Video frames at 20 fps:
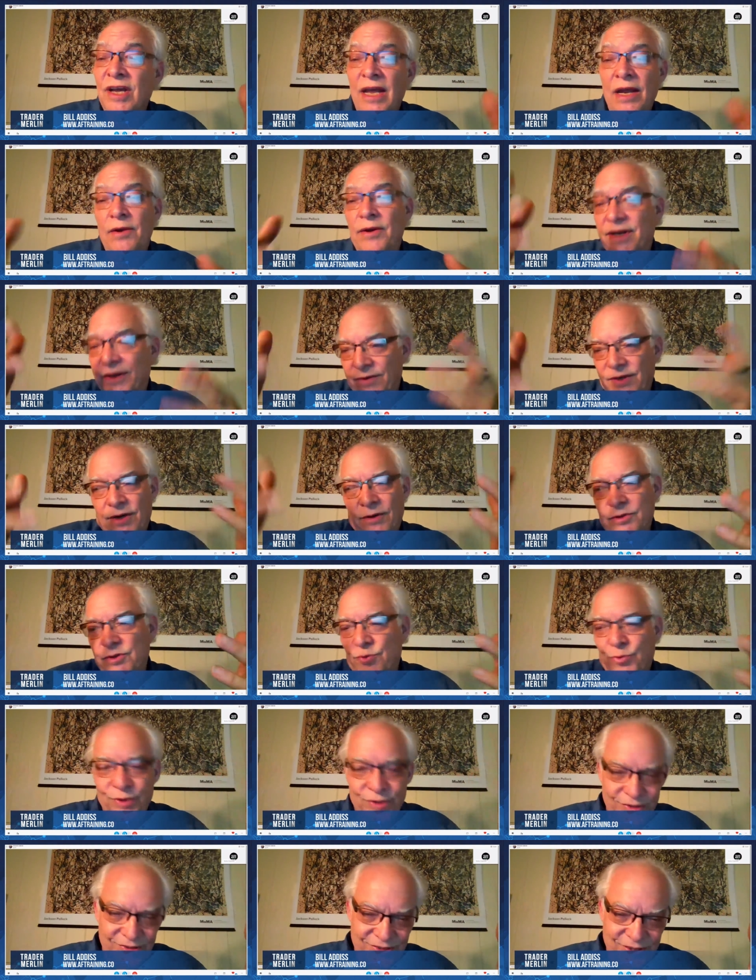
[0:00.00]
and you know, as
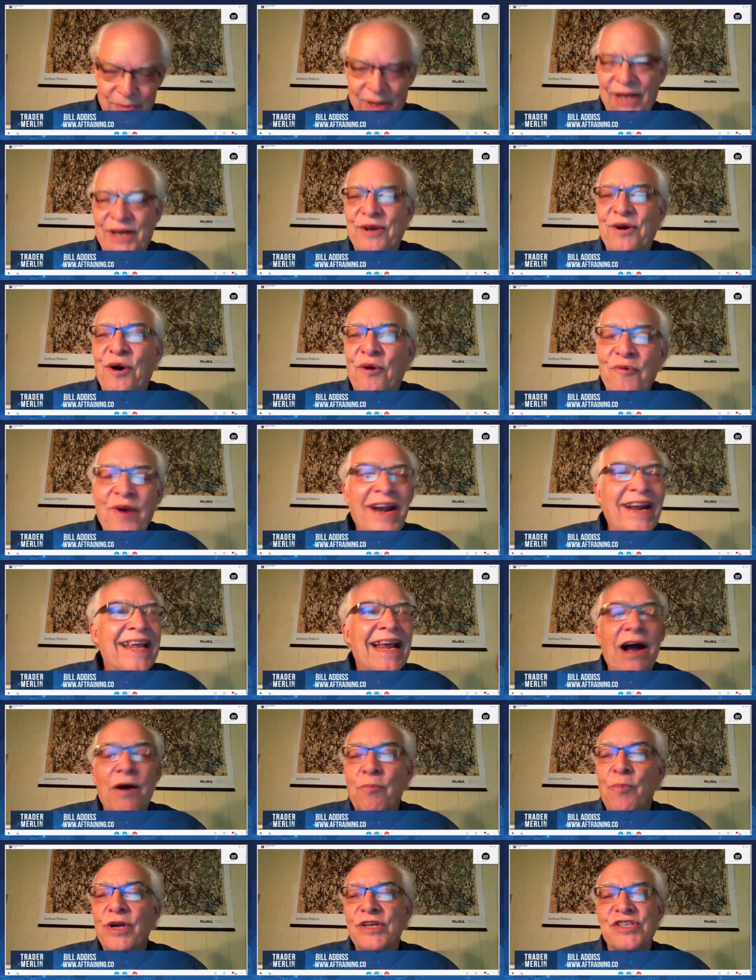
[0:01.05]
we're debating already,
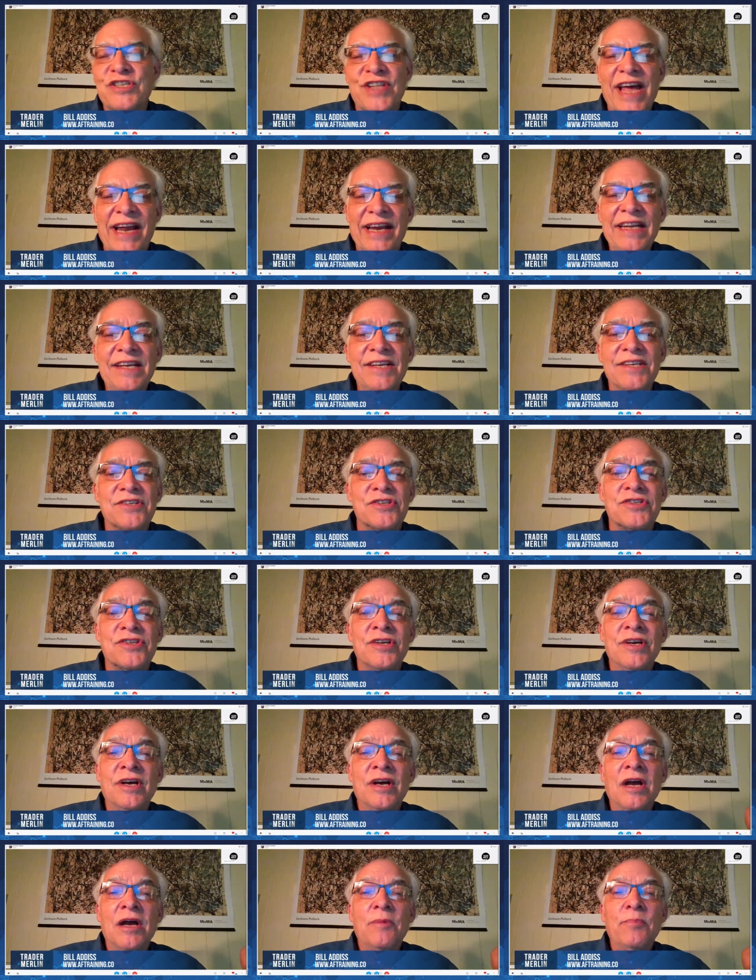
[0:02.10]
how much that is.
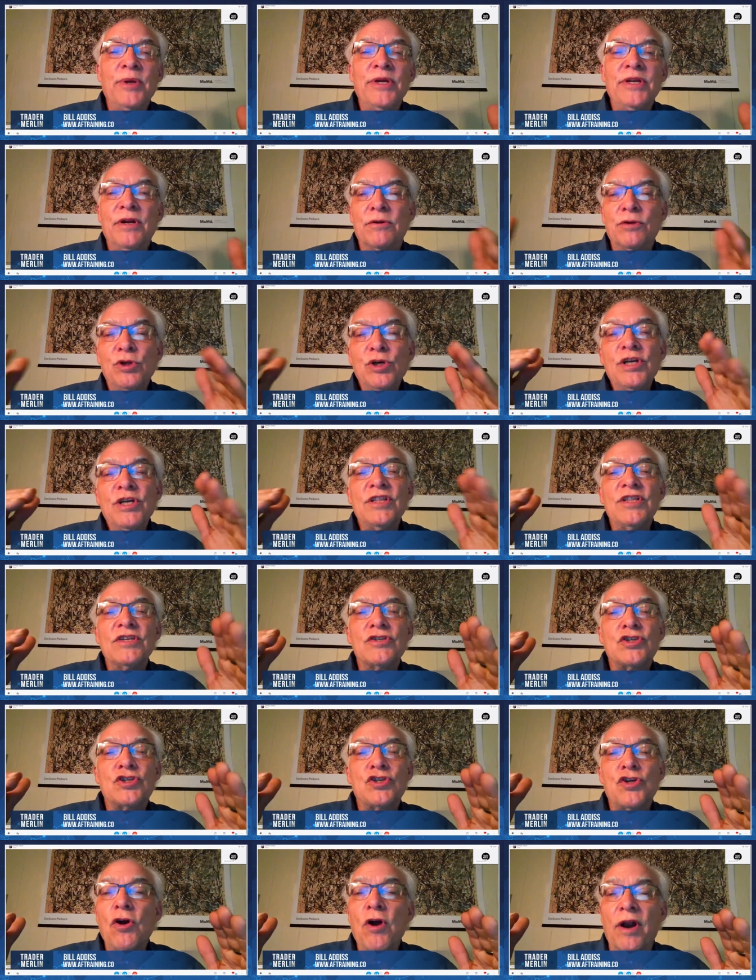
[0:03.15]
But you know, look at this
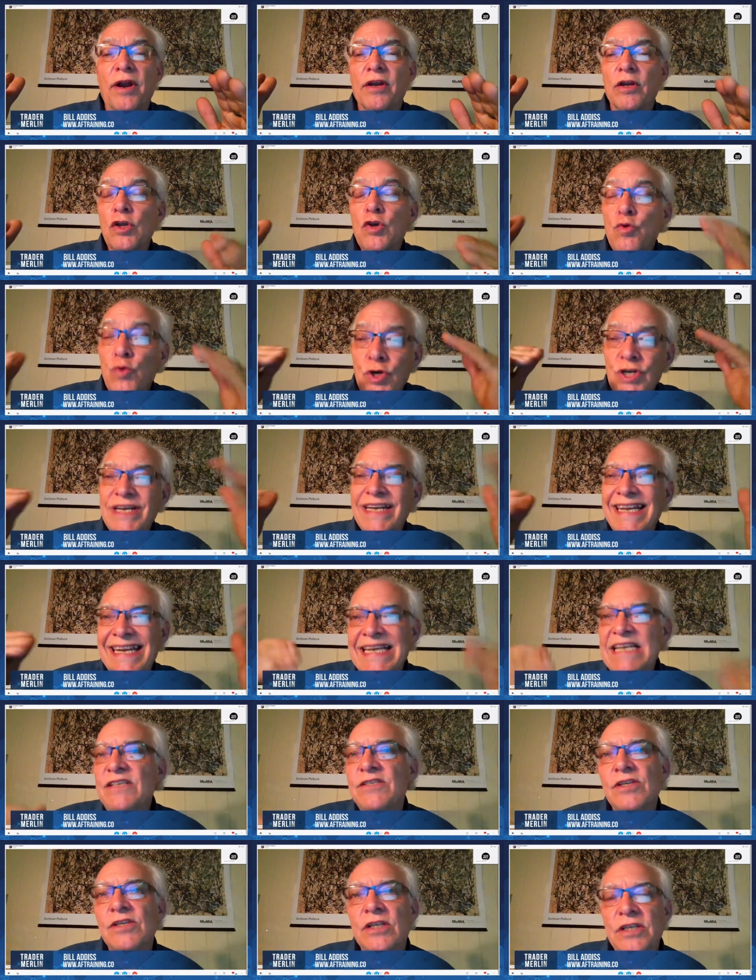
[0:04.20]
chart. You could
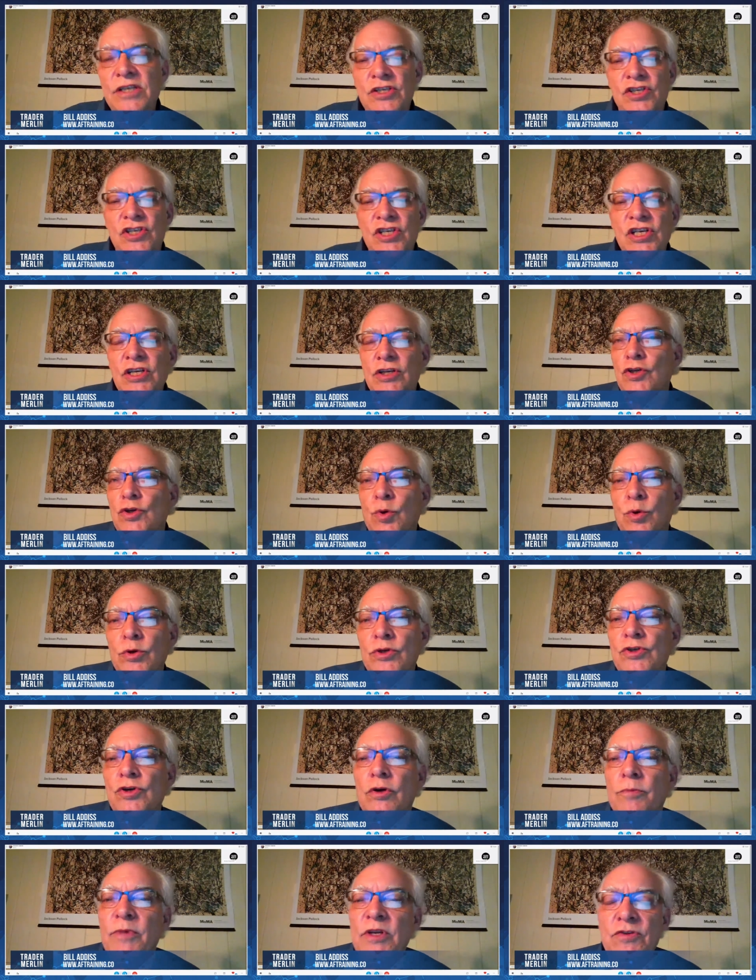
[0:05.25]
easily see
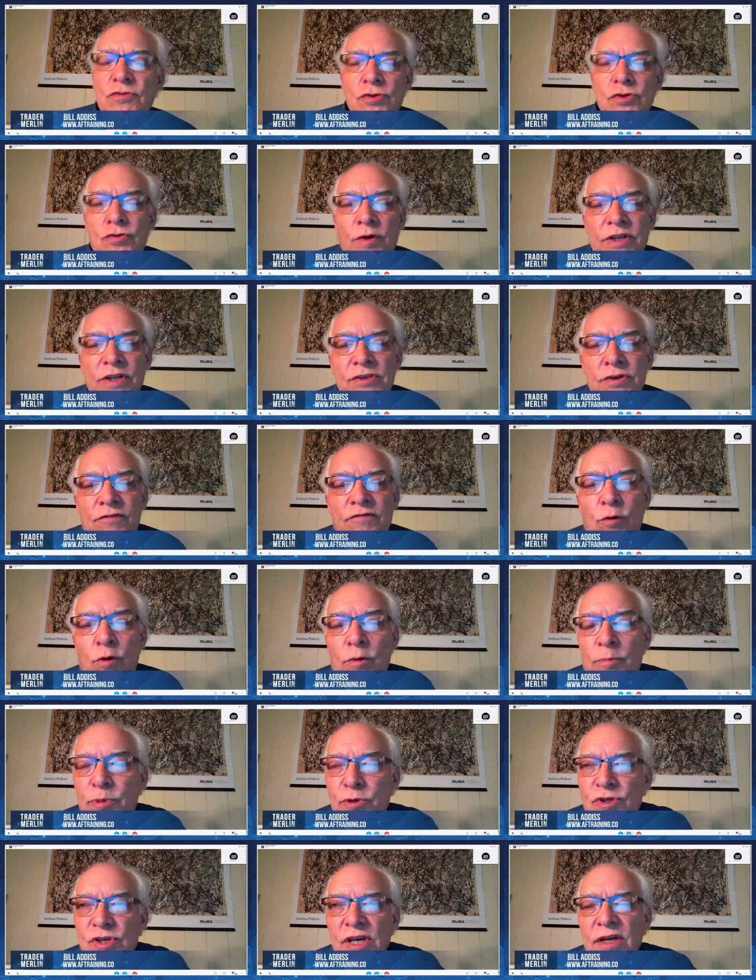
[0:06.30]
short-term interest rates at four
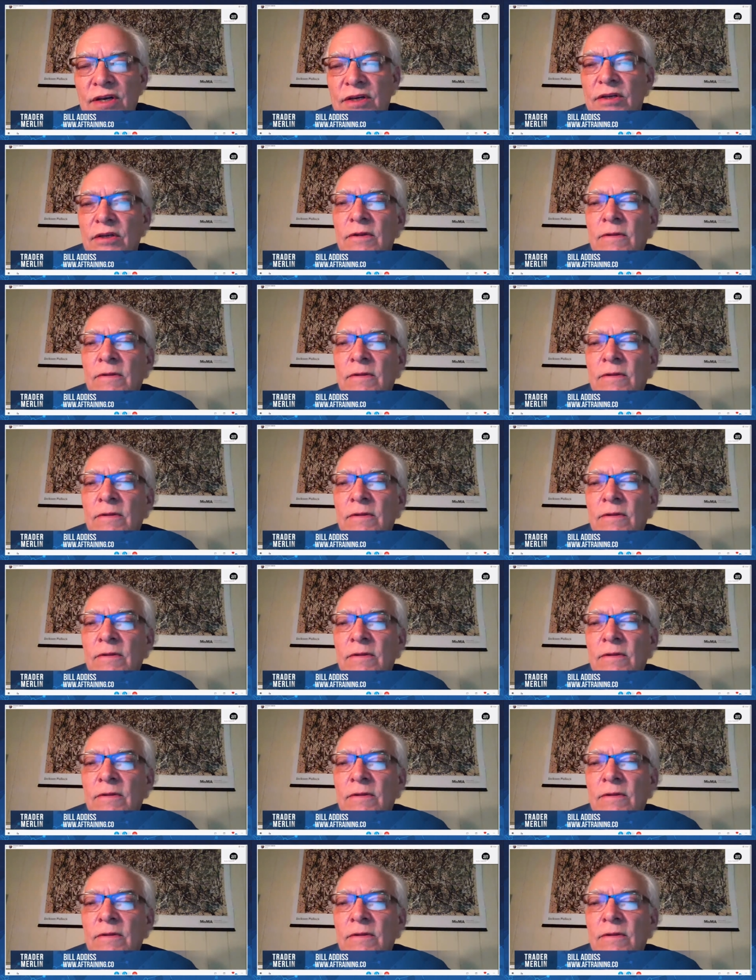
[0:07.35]
percent.